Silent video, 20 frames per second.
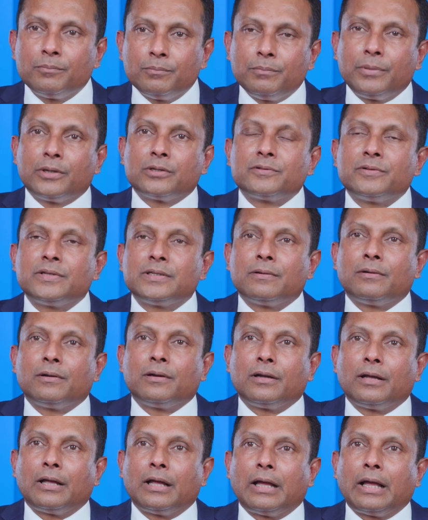Because
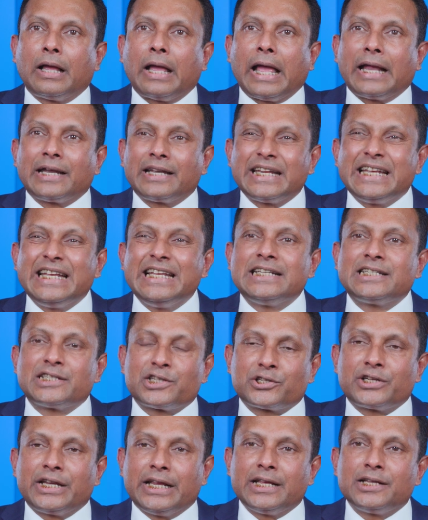at each
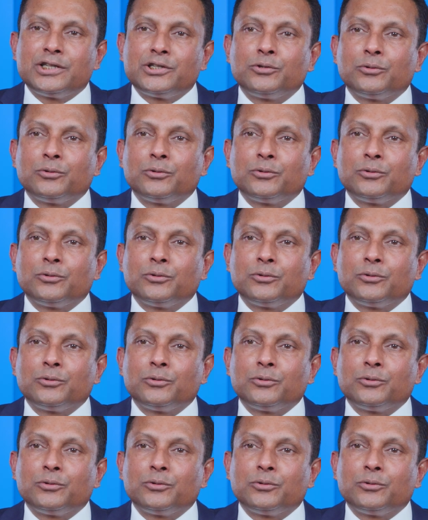stage,